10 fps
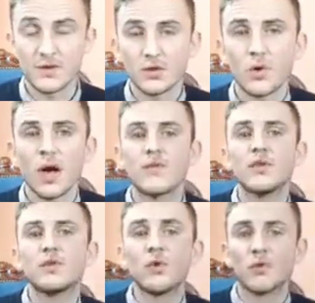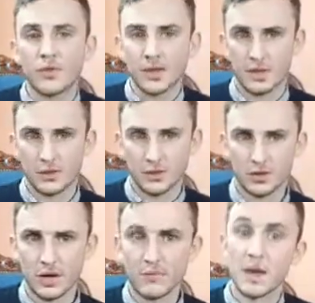If you don't think you're
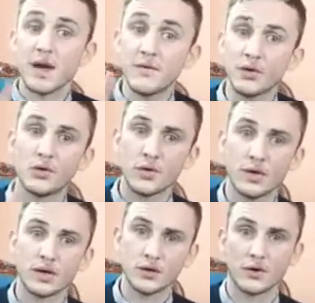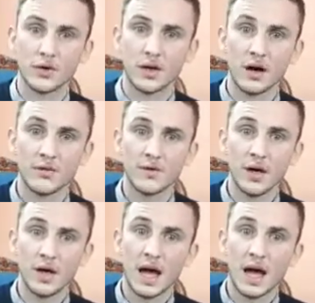good enough, but if you do think you're good enough,